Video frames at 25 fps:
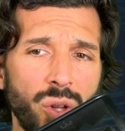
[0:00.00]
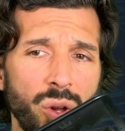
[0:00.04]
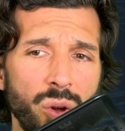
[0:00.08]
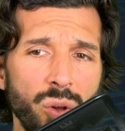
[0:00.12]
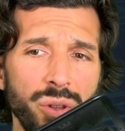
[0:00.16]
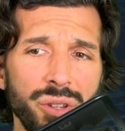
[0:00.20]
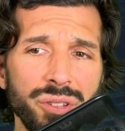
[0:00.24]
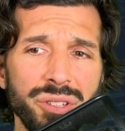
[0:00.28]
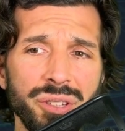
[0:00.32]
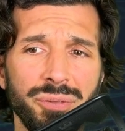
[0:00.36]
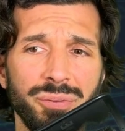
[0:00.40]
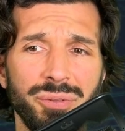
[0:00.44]

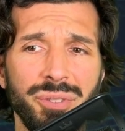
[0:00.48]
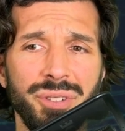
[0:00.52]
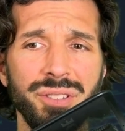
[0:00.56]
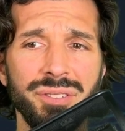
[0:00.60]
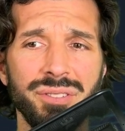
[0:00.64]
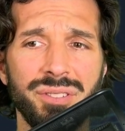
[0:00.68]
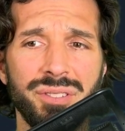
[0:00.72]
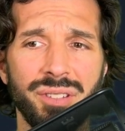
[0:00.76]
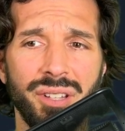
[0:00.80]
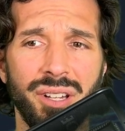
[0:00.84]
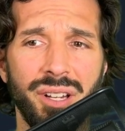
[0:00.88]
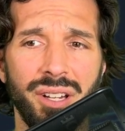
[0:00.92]
all the
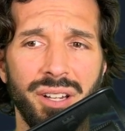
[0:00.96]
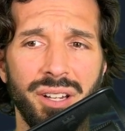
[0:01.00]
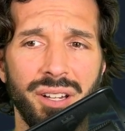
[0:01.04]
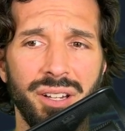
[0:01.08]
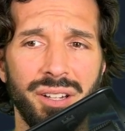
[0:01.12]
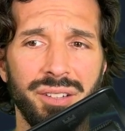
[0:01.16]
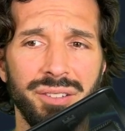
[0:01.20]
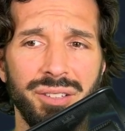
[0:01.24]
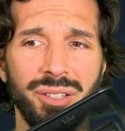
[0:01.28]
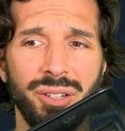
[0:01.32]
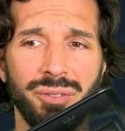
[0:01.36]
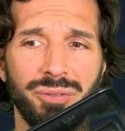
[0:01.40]
different,
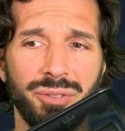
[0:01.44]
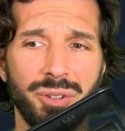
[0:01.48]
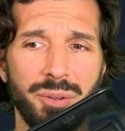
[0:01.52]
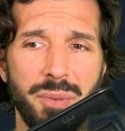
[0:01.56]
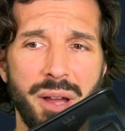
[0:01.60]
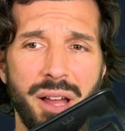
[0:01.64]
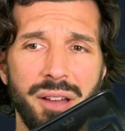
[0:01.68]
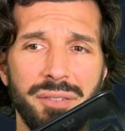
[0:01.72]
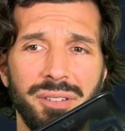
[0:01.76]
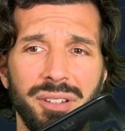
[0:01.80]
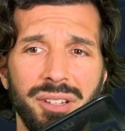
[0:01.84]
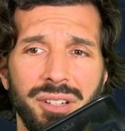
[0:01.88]

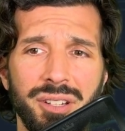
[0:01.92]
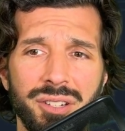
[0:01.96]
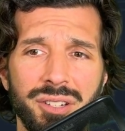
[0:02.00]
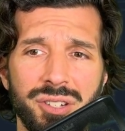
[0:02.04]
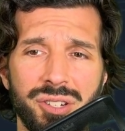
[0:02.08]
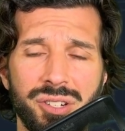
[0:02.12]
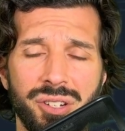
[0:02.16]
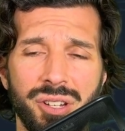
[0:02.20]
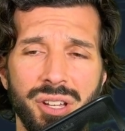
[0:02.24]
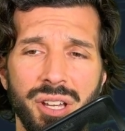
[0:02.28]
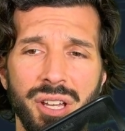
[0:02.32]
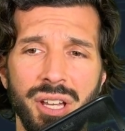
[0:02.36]
from
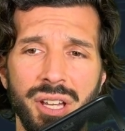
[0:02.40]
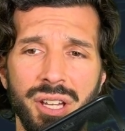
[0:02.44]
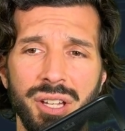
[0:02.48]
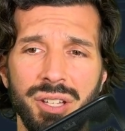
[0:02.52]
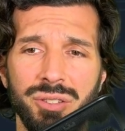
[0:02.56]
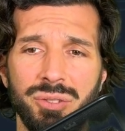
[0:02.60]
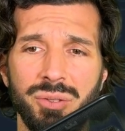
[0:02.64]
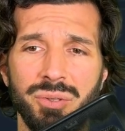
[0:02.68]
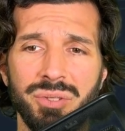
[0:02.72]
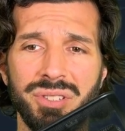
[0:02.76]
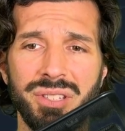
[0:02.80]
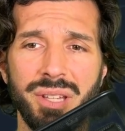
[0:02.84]
Avalanche
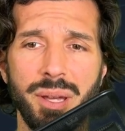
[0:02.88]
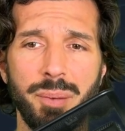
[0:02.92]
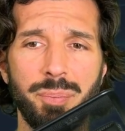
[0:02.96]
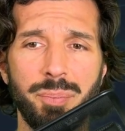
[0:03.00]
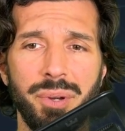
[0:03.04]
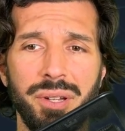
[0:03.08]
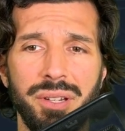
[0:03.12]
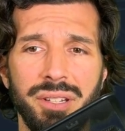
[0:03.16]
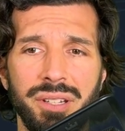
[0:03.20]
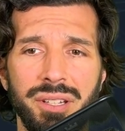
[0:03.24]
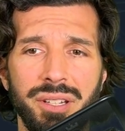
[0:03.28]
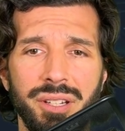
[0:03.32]
to Step
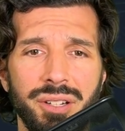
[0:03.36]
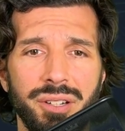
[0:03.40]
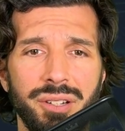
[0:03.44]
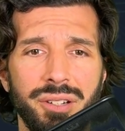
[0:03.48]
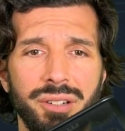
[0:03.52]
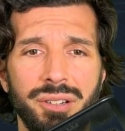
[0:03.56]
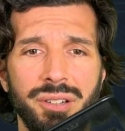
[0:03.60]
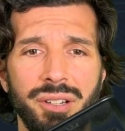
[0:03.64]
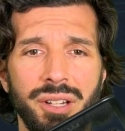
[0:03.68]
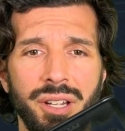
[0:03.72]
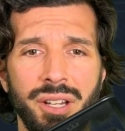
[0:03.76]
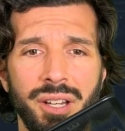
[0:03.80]
In
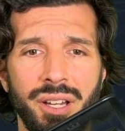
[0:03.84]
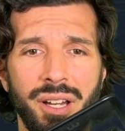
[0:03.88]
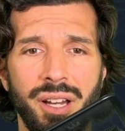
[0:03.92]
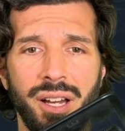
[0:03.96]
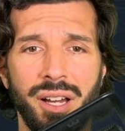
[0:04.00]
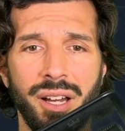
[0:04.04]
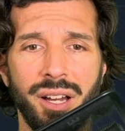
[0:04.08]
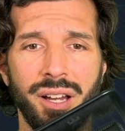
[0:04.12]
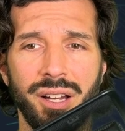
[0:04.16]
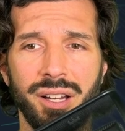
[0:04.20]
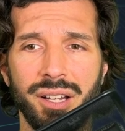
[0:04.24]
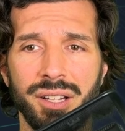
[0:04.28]
here,
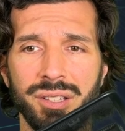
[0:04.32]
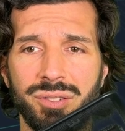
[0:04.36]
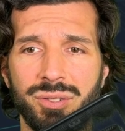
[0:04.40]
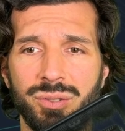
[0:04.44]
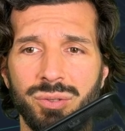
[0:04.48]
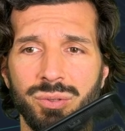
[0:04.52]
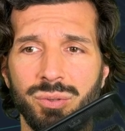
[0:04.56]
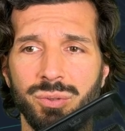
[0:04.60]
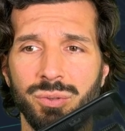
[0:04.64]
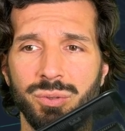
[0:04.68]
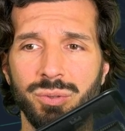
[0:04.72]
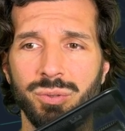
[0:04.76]

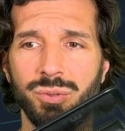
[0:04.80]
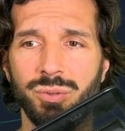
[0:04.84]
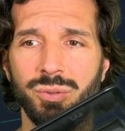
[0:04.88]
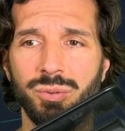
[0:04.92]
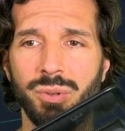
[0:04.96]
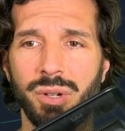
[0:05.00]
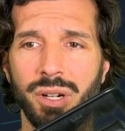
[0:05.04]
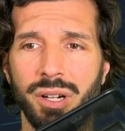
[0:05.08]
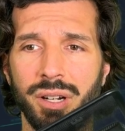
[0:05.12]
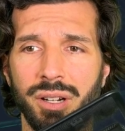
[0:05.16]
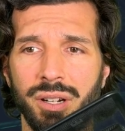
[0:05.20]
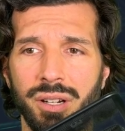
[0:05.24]

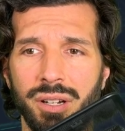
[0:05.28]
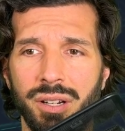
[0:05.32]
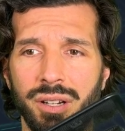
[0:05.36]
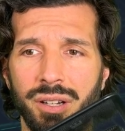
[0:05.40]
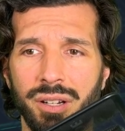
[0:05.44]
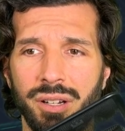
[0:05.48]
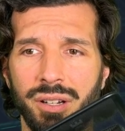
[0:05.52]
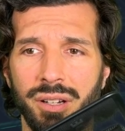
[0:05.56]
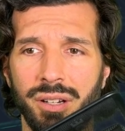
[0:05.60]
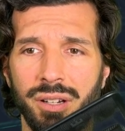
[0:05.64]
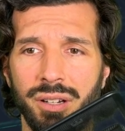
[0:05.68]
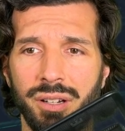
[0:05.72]
to,
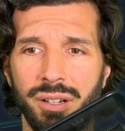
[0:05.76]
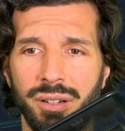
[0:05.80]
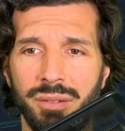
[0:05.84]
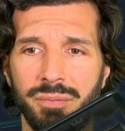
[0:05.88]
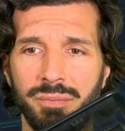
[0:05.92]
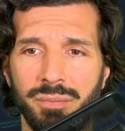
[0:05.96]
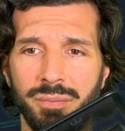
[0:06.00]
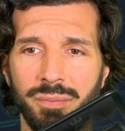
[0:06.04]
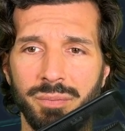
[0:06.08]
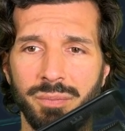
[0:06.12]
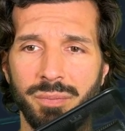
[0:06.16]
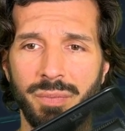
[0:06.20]

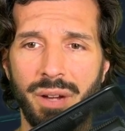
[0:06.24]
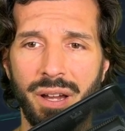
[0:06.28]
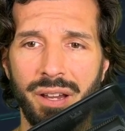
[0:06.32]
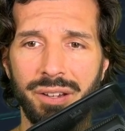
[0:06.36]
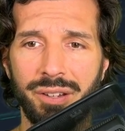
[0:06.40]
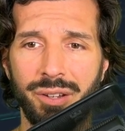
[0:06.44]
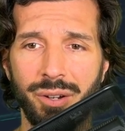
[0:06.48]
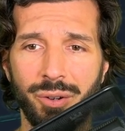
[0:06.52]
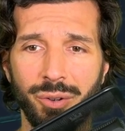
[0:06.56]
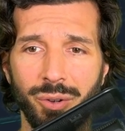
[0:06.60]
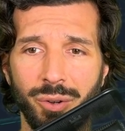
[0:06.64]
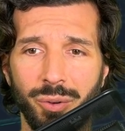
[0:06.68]

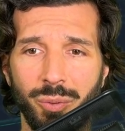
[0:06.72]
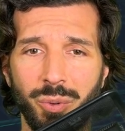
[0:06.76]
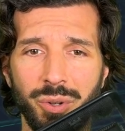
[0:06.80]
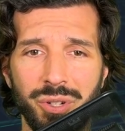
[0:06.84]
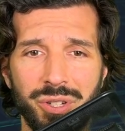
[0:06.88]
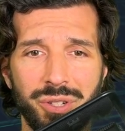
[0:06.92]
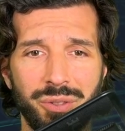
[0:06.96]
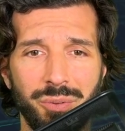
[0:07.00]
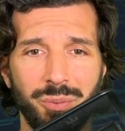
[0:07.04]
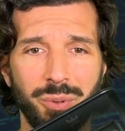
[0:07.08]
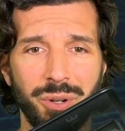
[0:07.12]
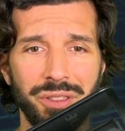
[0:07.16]
I don't know
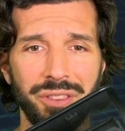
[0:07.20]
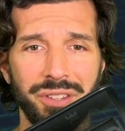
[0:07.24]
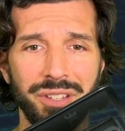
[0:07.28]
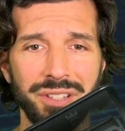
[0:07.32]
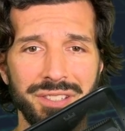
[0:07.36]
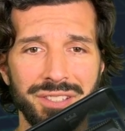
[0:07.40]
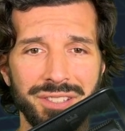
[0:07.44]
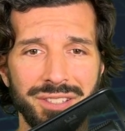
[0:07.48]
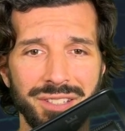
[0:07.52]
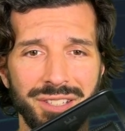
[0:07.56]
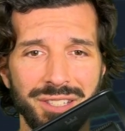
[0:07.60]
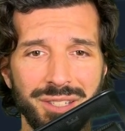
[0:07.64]
which one
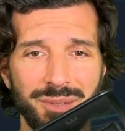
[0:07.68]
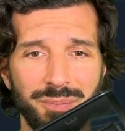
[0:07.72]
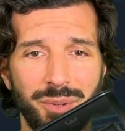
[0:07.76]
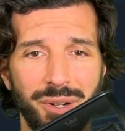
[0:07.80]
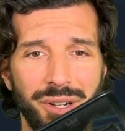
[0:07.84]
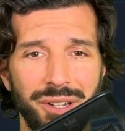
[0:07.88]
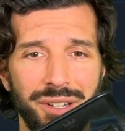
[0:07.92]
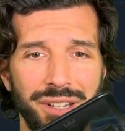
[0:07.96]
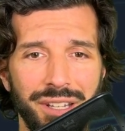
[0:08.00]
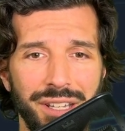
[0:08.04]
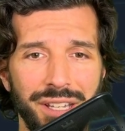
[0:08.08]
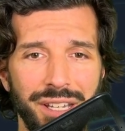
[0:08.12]
this is,
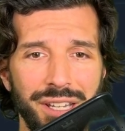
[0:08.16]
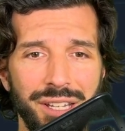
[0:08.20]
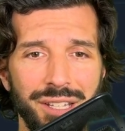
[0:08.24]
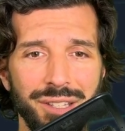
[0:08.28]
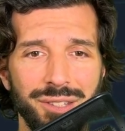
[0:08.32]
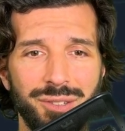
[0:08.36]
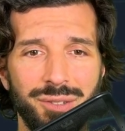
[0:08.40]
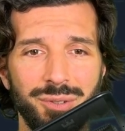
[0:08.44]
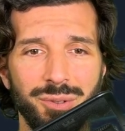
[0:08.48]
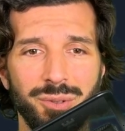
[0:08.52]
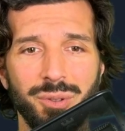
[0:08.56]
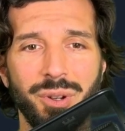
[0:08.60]
but
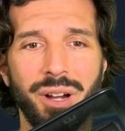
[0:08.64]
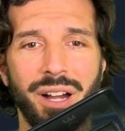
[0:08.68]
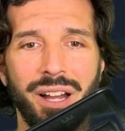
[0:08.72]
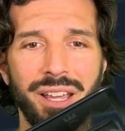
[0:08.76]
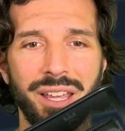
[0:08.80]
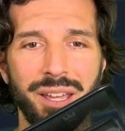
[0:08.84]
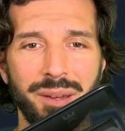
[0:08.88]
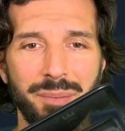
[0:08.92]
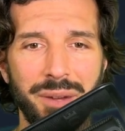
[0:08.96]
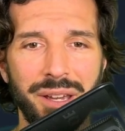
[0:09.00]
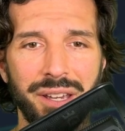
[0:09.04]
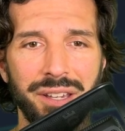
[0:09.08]
to
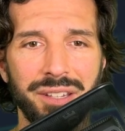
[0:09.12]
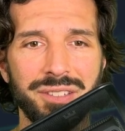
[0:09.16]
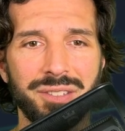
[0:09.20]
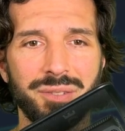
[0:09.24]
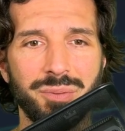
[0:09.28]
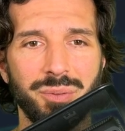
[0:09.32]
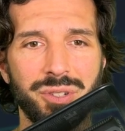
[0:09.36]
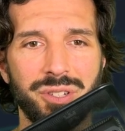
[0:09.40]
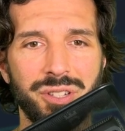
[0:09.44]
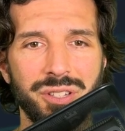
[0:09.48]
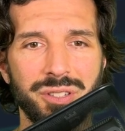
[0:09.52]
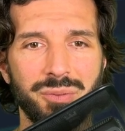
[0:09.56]

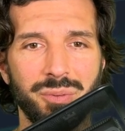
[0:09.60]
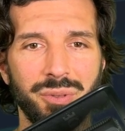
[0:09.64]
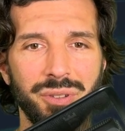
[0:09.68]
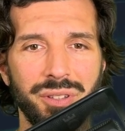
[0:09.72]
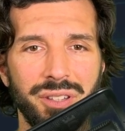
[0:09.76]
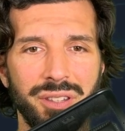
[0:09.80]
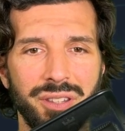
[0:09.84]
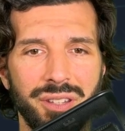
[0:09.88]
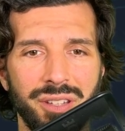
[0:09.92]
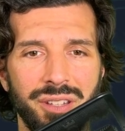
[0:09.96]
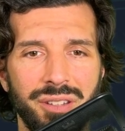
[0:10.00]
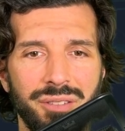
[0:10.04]
IMX, which is
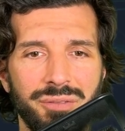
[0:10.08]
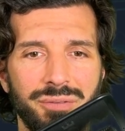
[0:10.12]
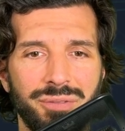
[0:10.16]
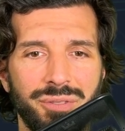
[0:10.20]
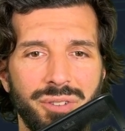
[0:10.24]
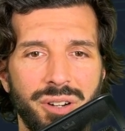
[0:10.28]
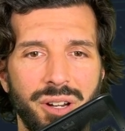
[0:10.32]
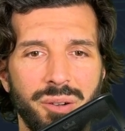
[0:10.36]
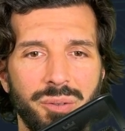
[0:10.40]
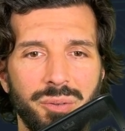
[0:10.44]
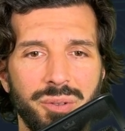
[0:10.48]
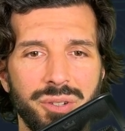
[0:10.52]
really the
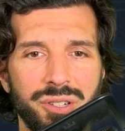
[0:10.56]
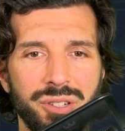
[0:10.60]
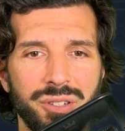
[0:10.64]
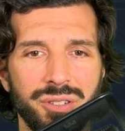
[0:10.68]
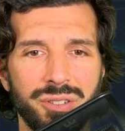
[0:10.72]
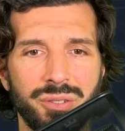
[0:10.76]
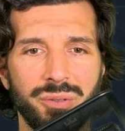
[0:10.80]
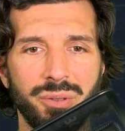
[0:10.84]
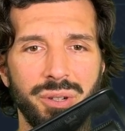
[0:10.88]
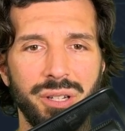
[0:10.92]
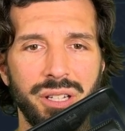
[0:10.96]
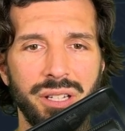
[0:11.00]
infra, which
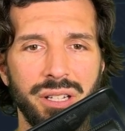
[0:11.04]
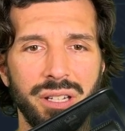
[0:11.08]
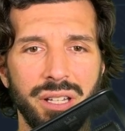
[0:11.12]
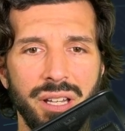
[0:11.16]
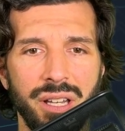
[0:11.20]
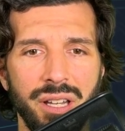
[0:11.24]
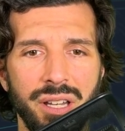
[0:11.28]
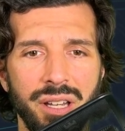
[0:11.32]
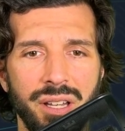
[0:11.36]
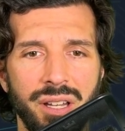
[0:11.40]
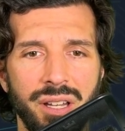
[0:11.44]
is great,